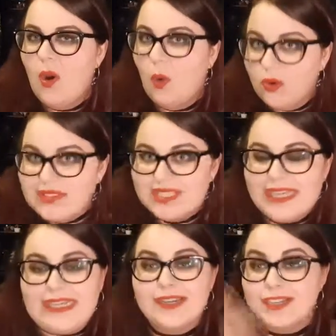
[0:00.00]

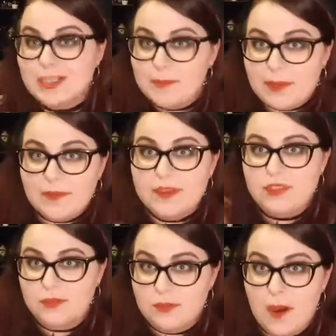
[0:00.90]
haunting
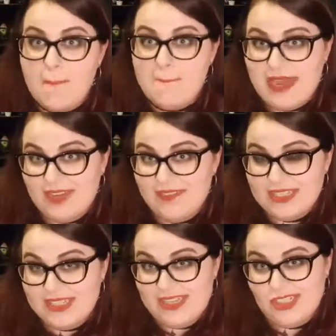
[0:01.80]
spiritual
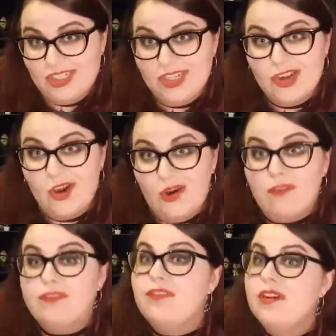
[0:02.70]
manifestation
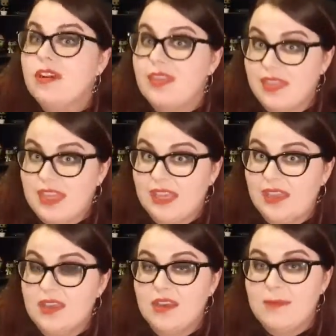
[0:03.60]
of the
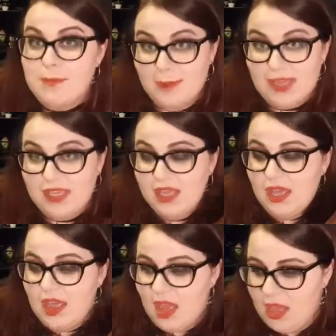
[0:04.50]
mummy,
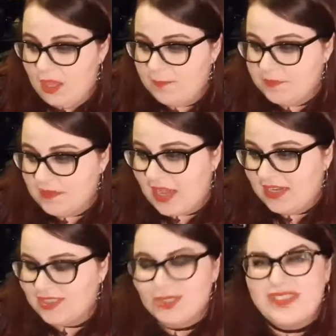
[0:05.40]

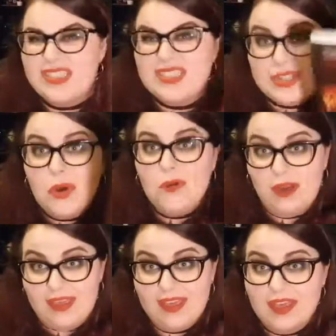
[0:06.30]
and sort of the soul,
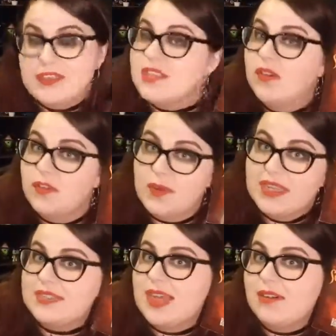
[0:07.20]
I guess, of
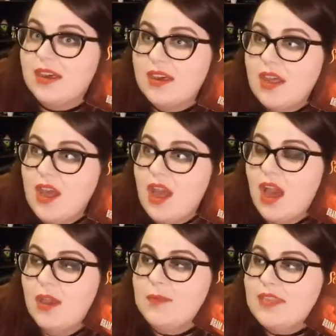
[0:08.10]
Queen Terra.
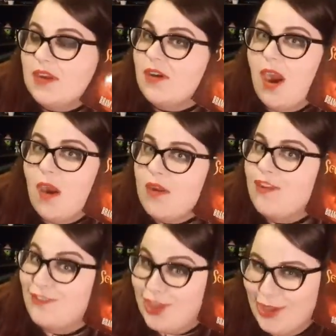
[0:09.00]
There are a
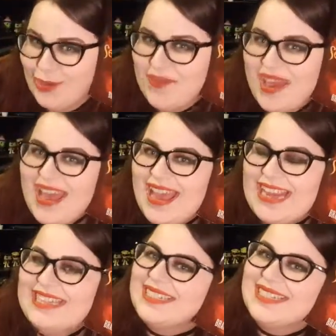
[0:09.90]
few
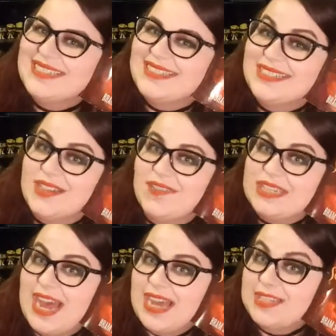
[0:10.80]
instances of
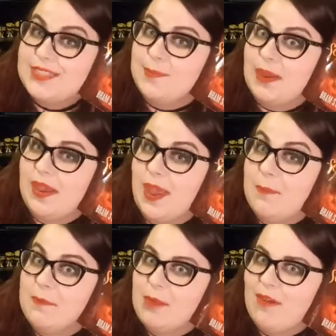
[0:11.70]
attacks by
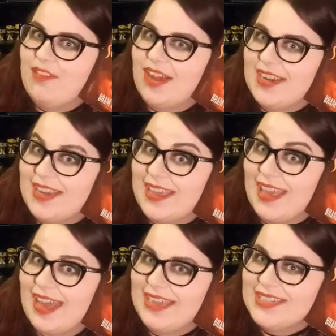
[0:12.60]
mummified
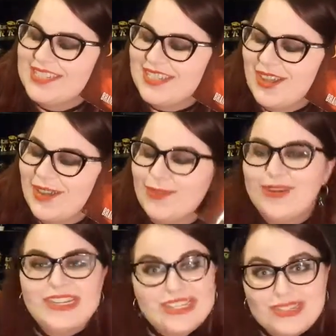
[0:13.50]
cats though,
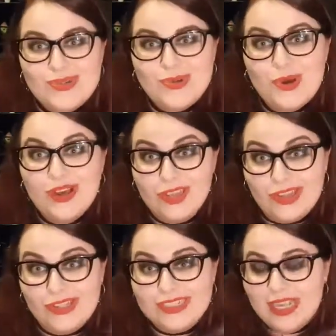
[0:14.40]
which is all
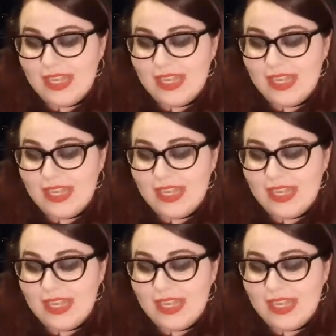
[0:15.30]
good.